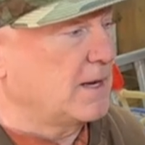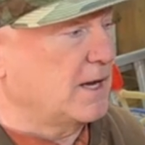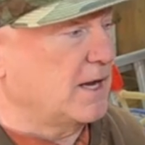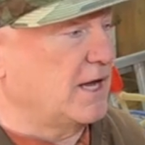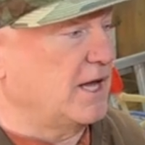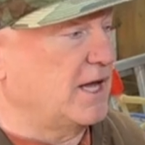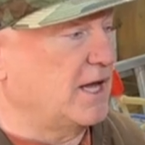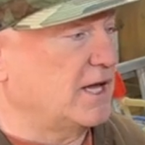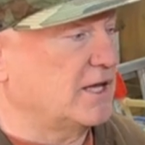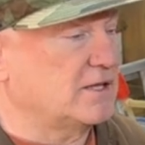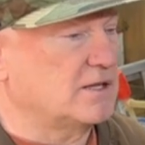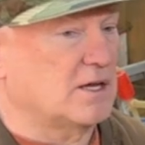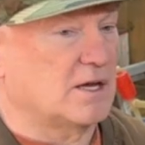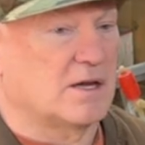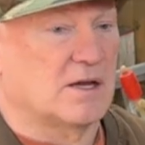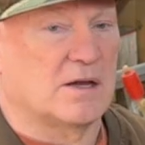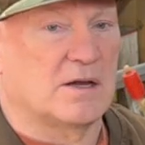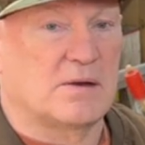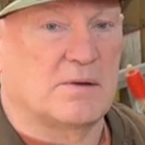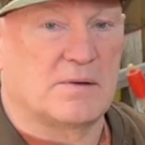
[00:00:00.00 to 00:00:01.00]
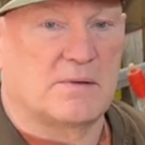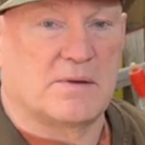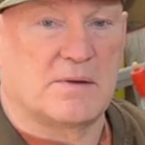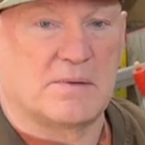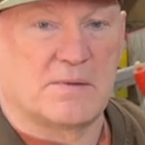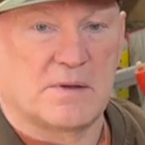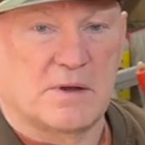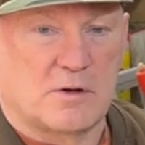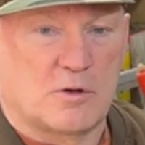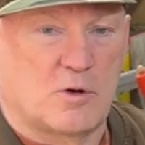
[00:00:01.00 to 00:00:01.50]
And
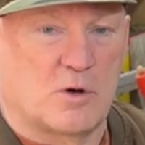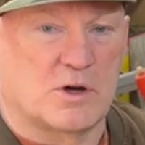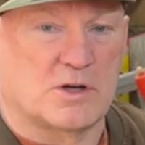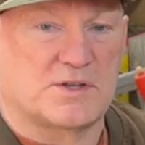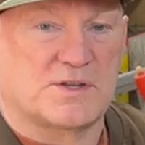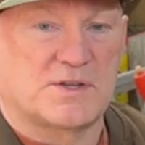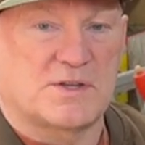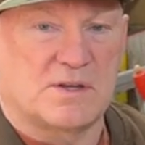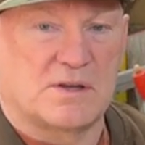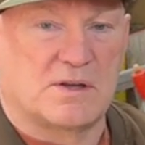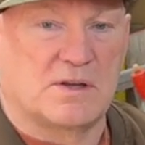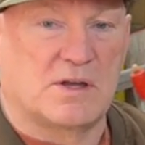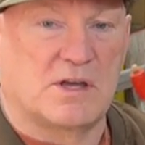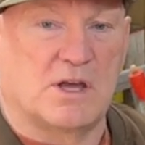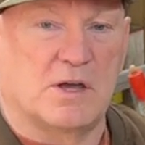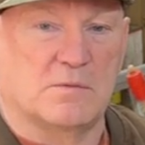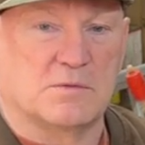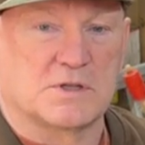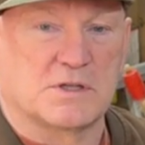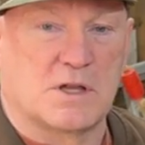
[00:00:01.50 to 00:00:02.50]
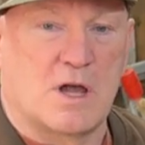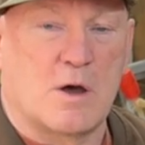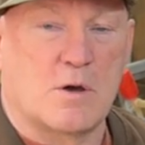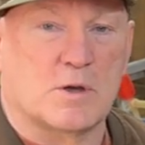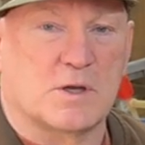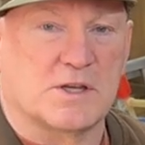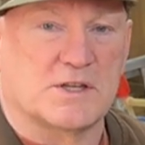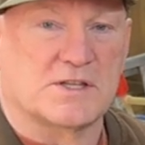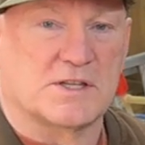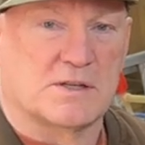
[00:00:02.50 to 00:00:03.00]
of course, it was
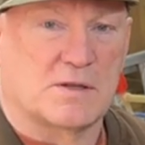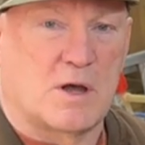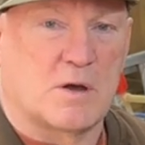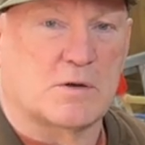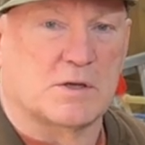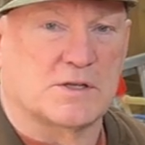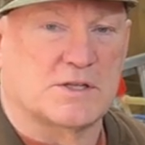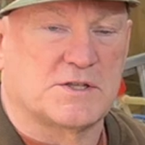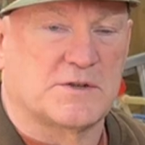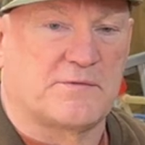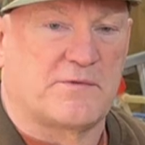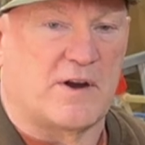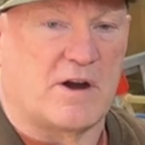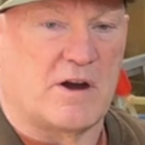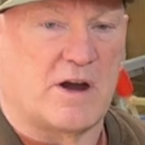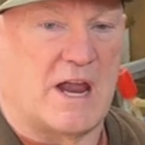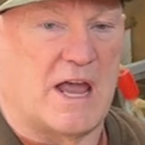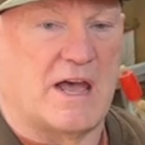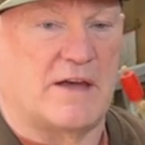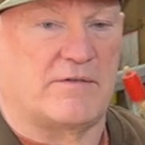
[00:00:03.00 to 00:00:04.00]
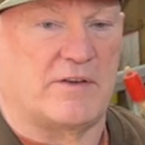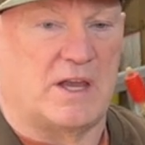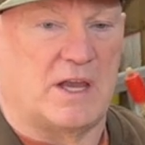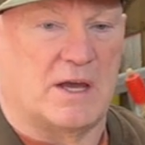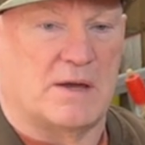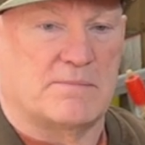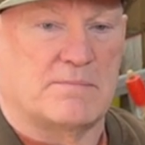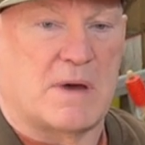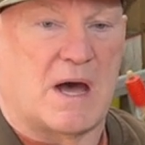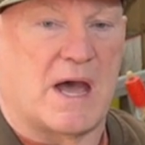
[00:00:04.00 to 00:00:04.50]
locust. Locust is very heavy,
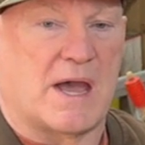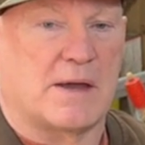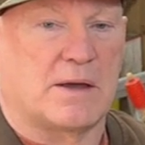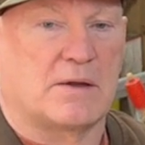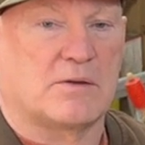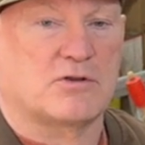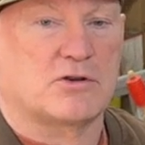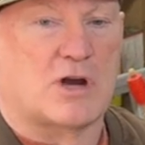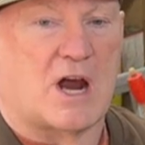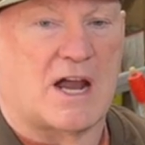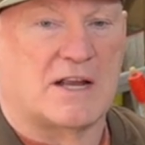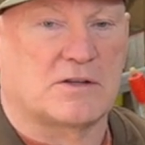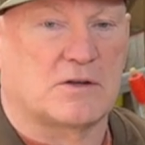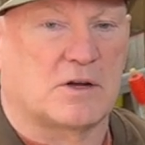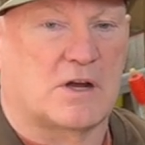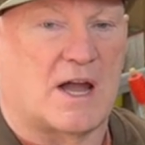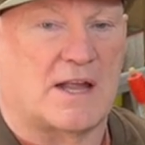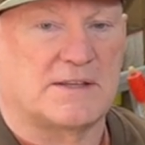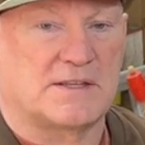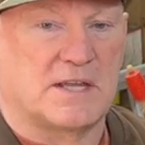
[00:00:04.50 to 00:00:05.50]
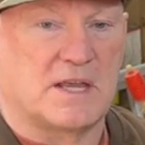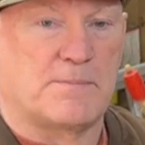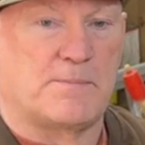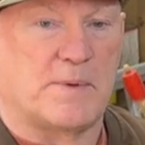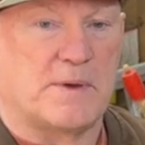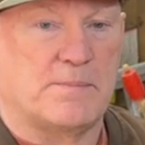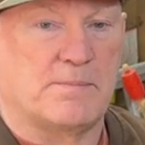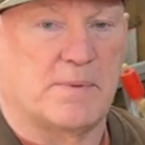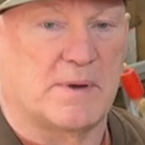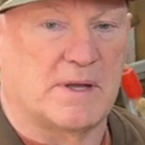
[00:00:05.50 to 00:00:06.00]
and my tractor got
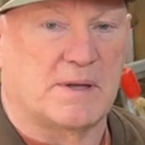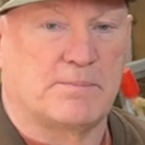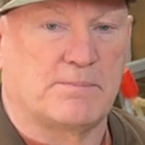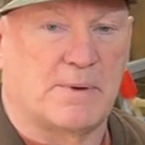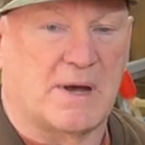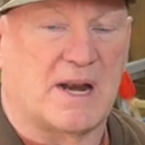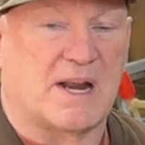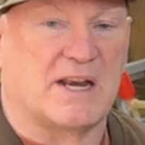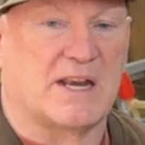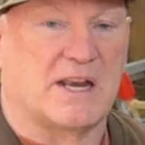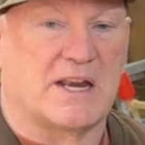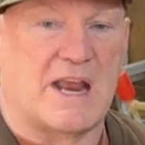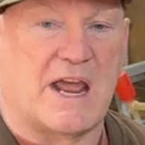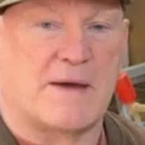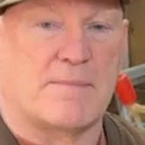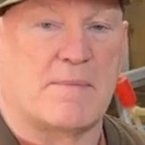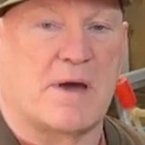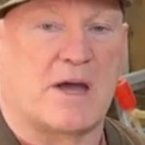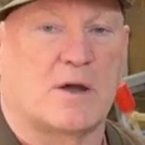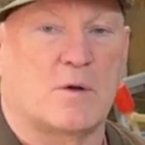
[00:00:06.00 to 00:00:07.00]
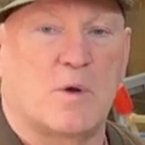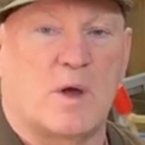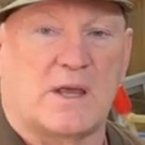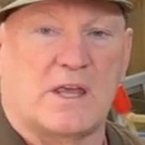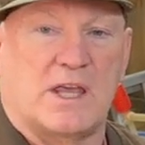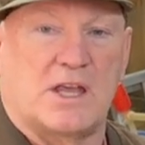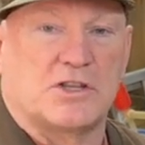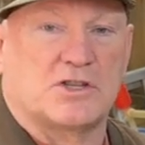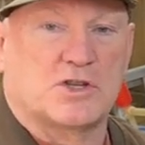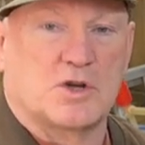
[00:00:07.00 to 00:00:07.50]
tippy, but but I didn't have my quick
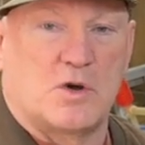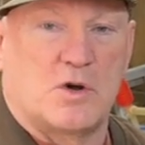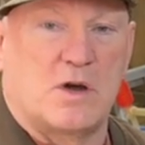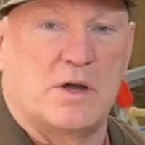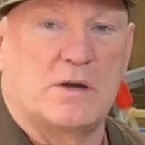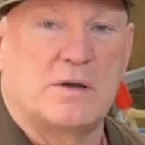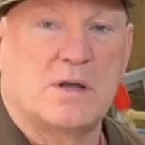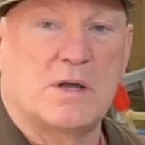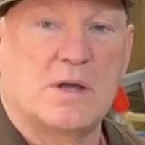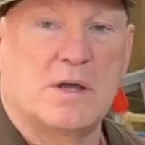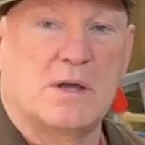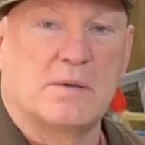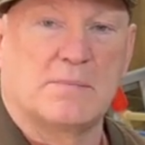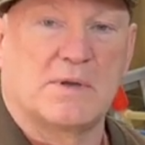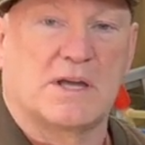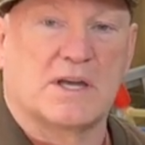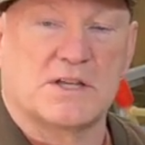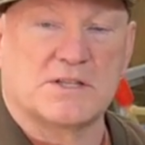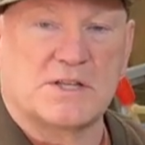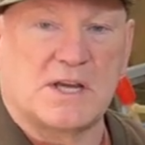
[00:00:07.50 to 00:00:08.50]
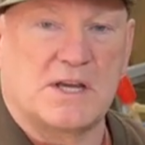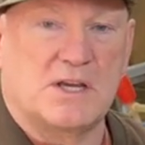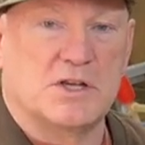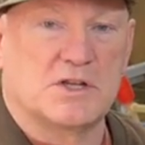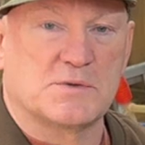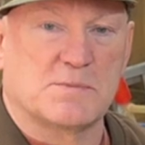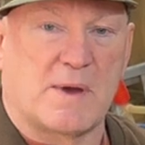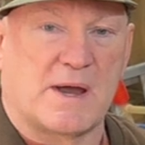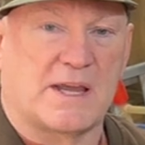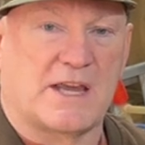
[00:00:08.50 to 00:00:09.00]
hitch on because I
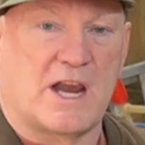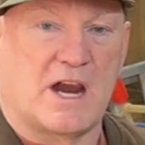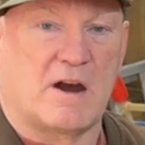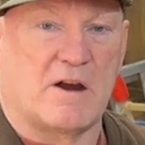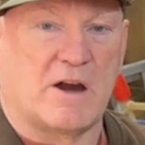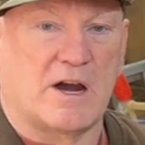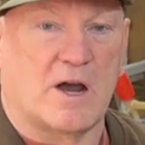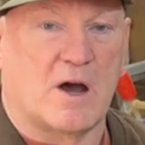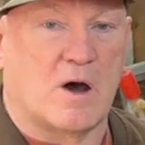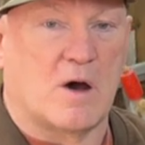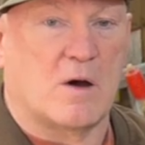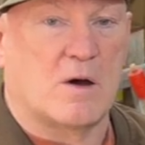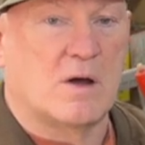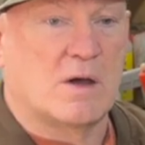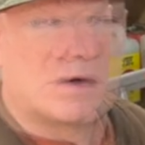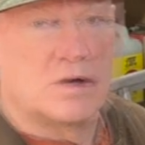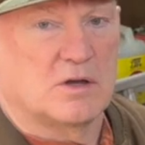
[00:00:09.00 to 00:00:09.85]
used my carryall.